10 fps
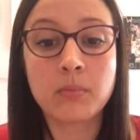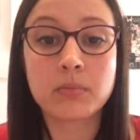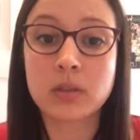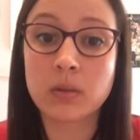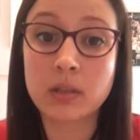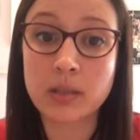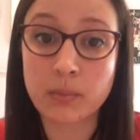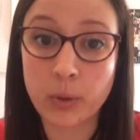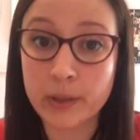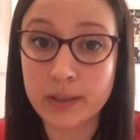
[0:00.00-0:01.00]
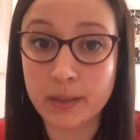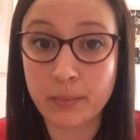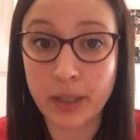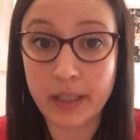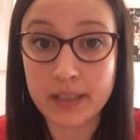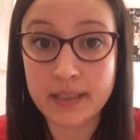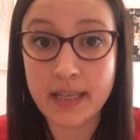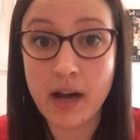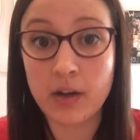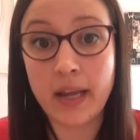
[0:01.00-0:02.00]
So it's important to break it
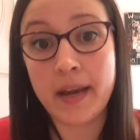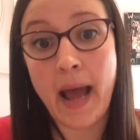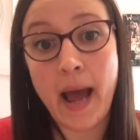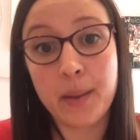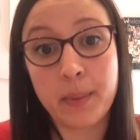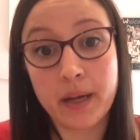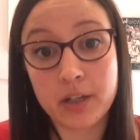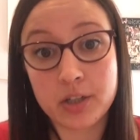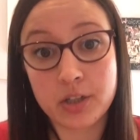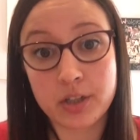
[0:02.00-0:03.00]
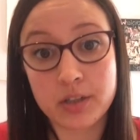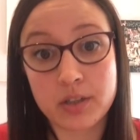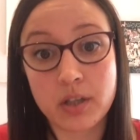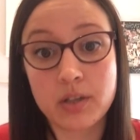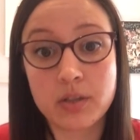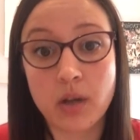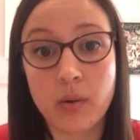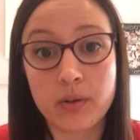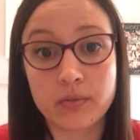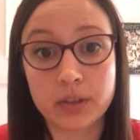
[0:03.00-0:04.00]
down and add pictures so
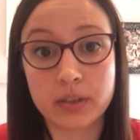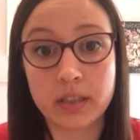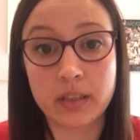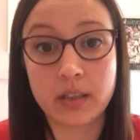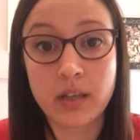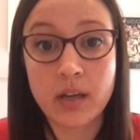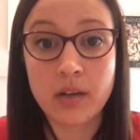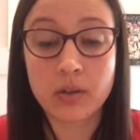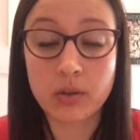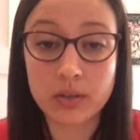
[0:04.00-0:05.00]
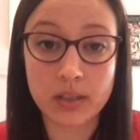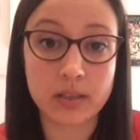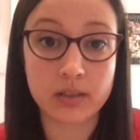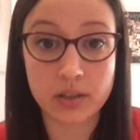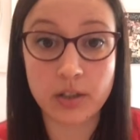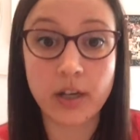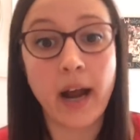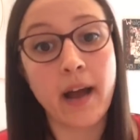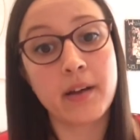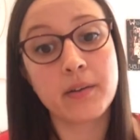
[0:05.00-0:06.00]
it really goes into their
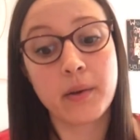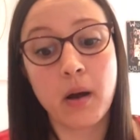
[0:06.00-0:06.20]
head.